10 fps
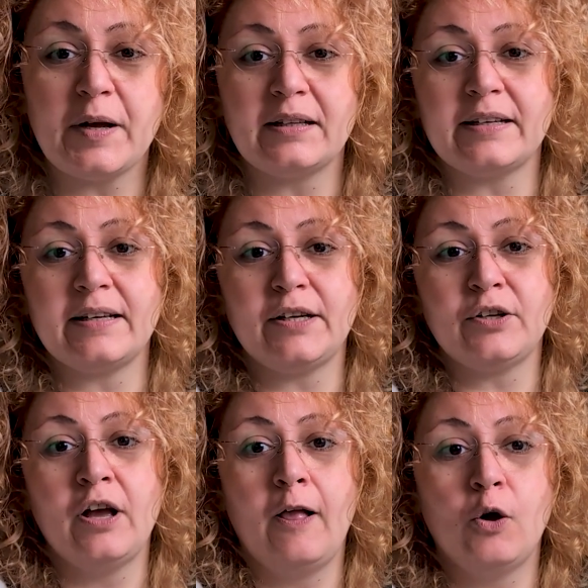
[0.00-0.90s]
spell that I
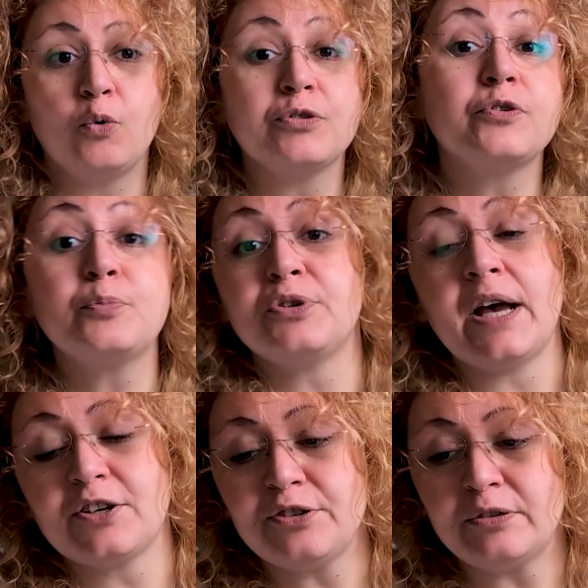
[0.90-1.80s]
did was for
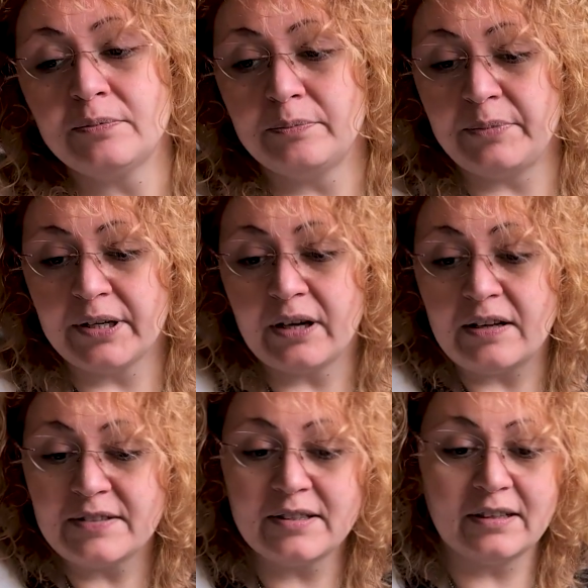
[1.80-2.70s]
protection
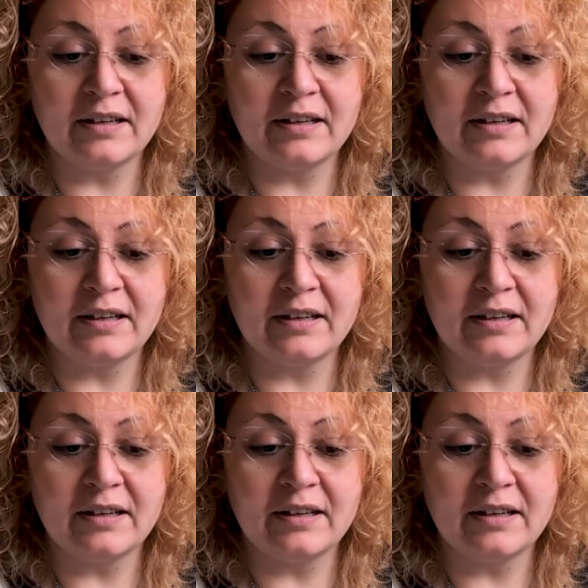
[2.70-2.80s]
because